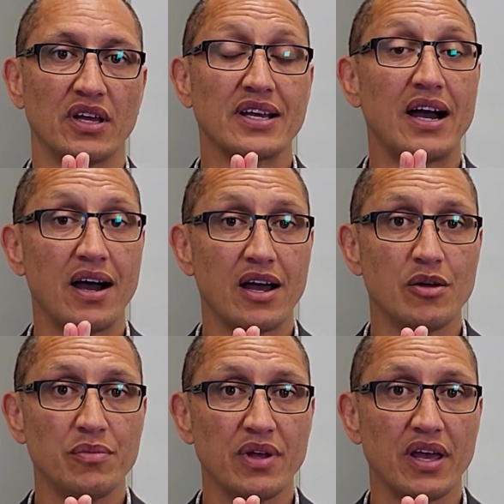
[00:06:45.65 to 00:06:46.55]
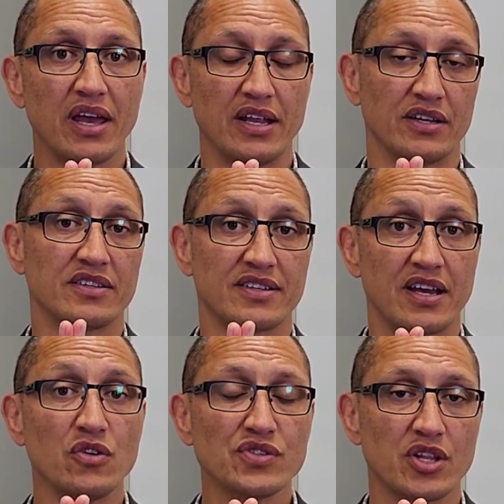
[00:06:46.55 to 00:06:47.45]
calm and
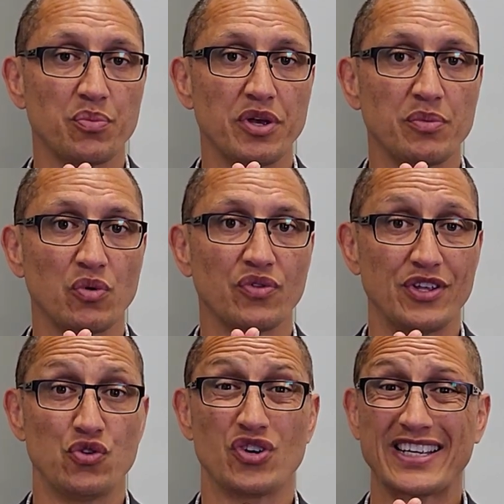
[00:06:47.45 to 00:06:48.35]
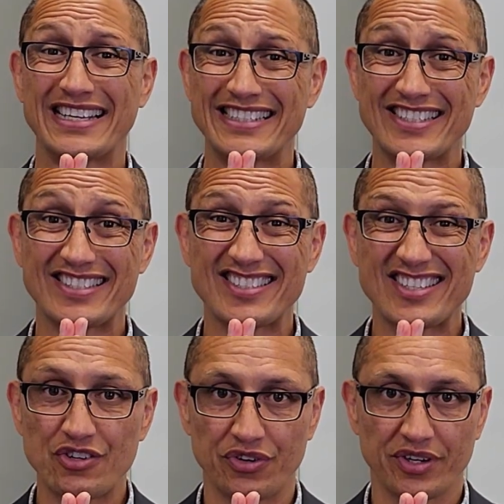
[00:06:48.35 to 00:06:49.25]
tells other people that you're a
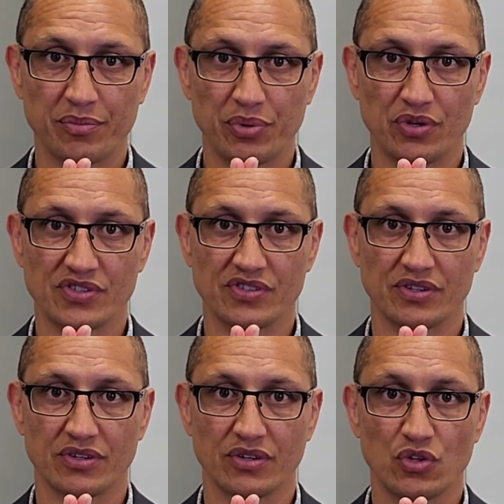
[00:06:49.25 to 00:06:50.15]
considerate person.